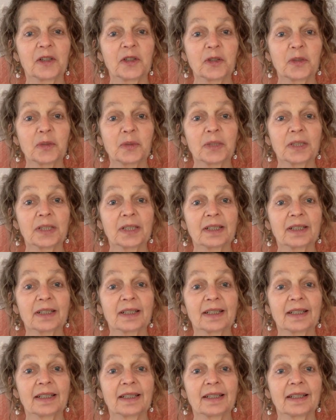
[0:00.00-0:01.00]
to what
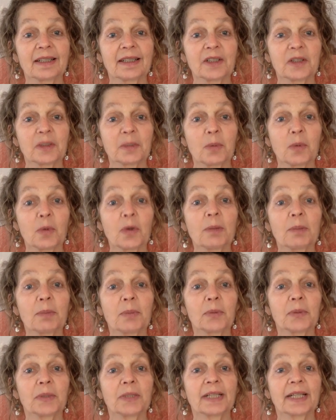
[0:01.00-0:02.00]
is more
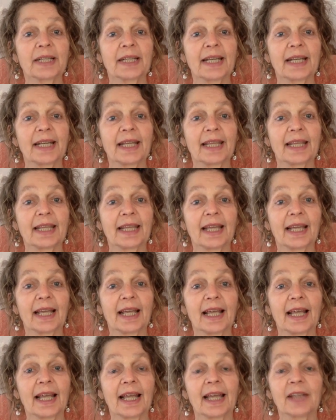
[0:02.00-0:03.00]
important than
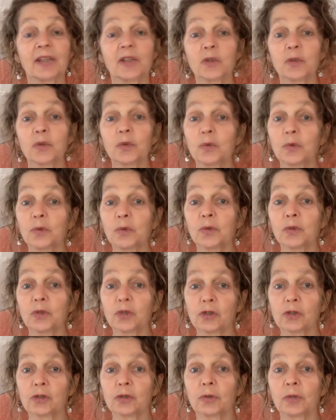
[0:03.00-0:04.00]
anything and to who you
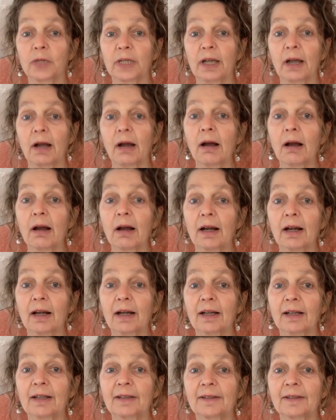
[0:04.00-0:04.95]
truly are?